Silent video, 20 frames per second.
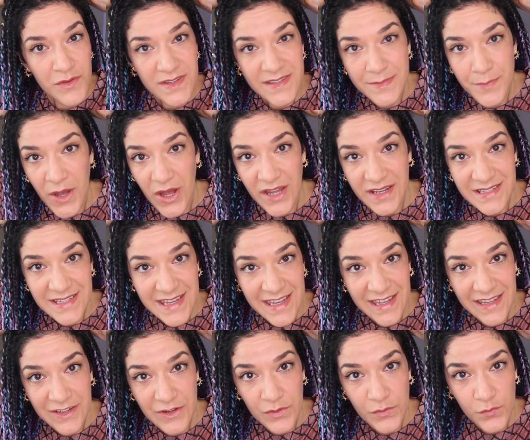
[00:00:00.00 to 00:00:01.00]

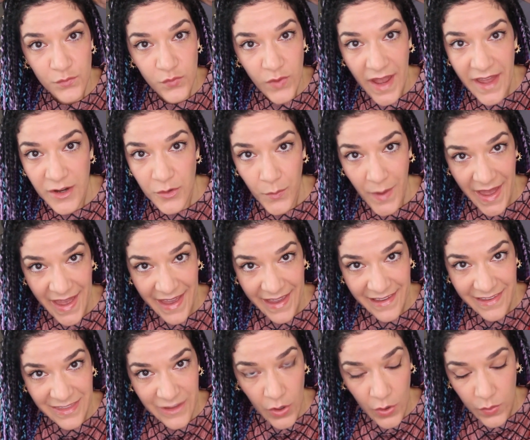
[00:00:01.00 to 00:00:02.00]
responded right away,
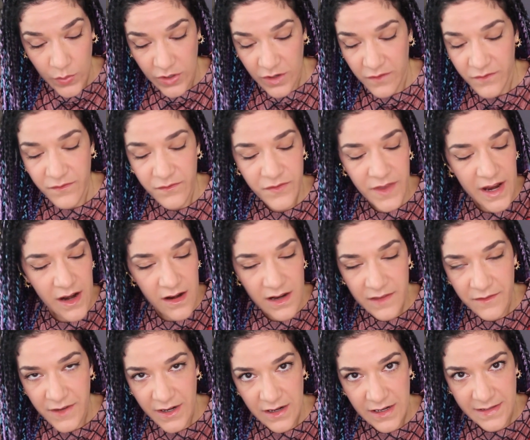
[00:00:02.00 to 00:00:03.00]
the owner, very,
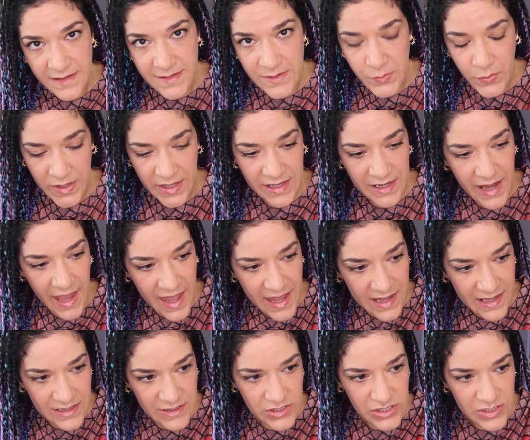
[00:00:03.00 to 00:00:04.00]
very sweet,
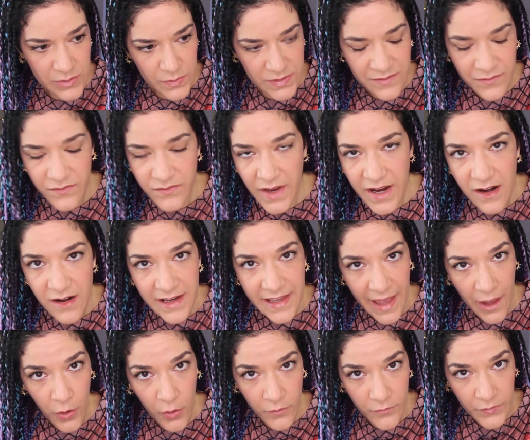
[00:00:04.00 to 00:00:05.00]
and she was very
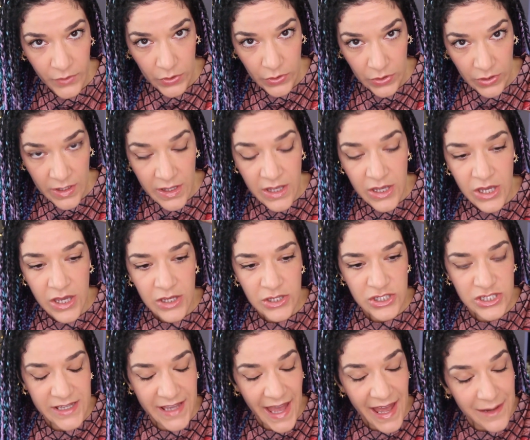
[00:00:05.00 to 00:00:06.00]
helpful.
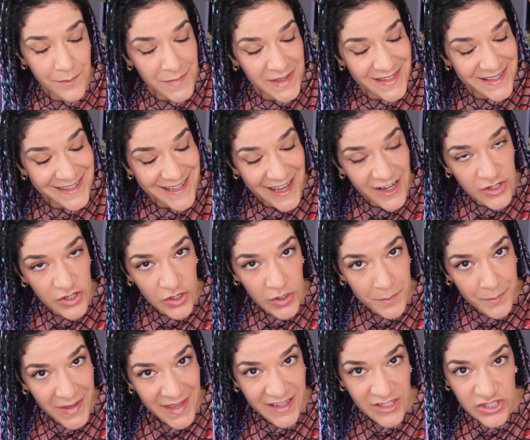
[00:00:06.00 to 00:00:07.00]
She had me send her
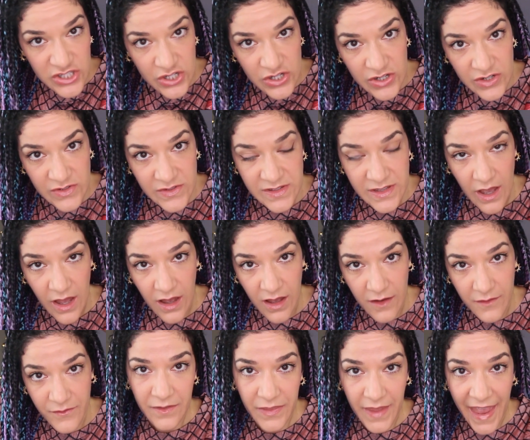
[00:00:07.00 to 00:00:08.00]
pictures
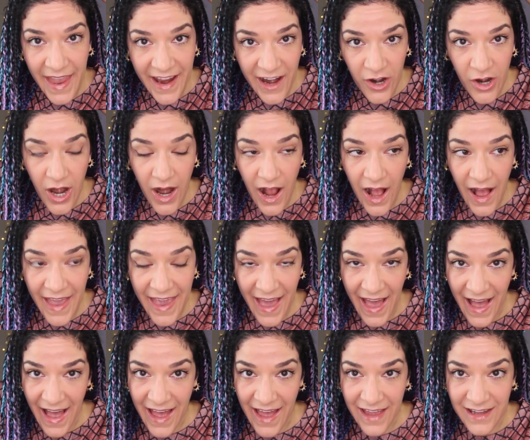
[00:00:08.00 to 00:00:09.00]
of the hair I
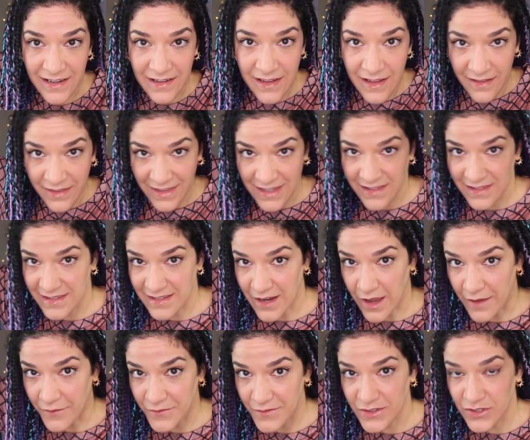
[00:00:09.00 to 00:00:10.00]
had this
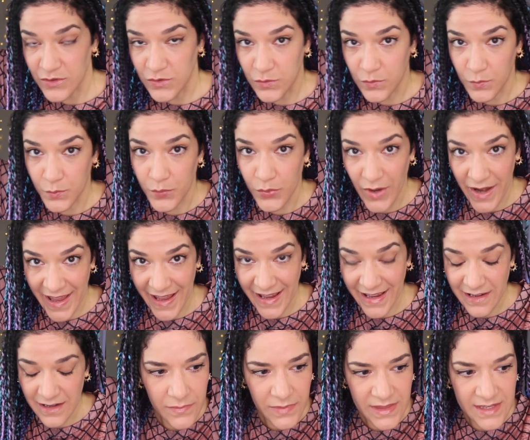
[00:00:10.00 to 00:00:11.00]
stuff to
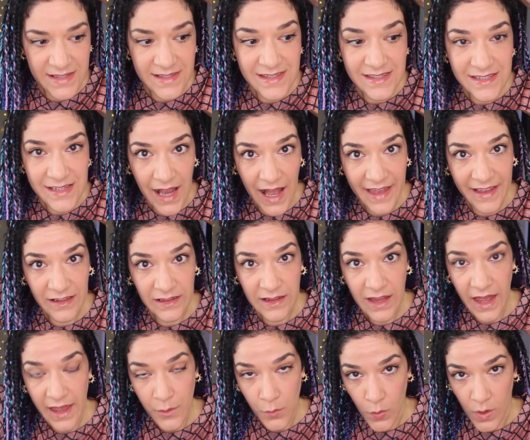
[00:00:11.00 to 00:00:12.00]
braid, the style
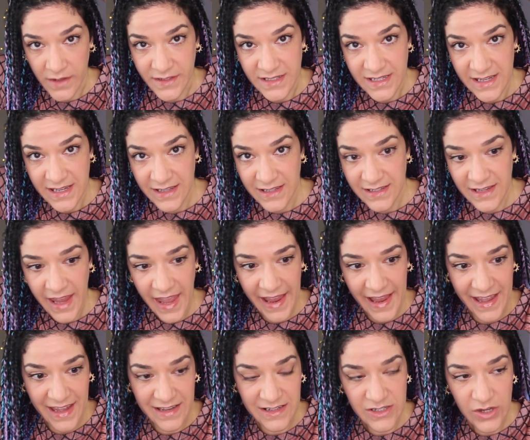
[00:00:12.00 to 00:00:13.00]
I wanted,
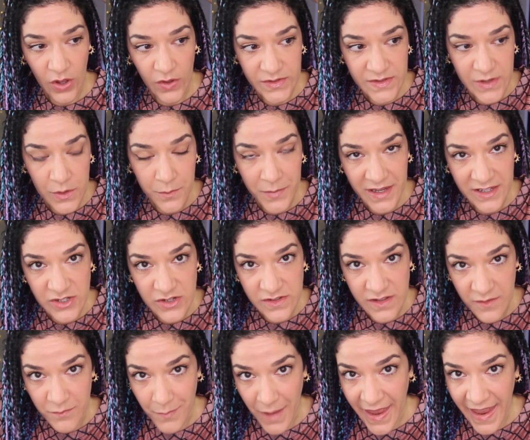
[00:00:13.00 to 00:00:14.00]
and also pictures
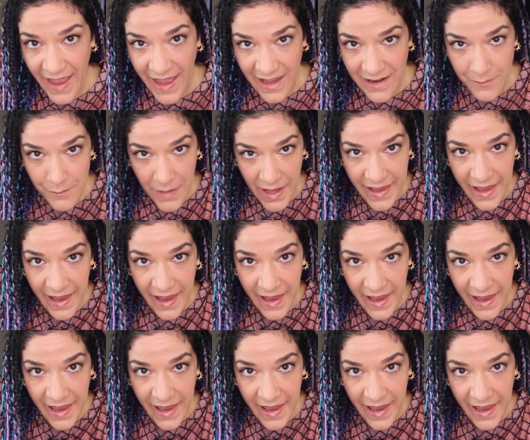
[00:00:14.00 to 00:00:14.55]
of my head and my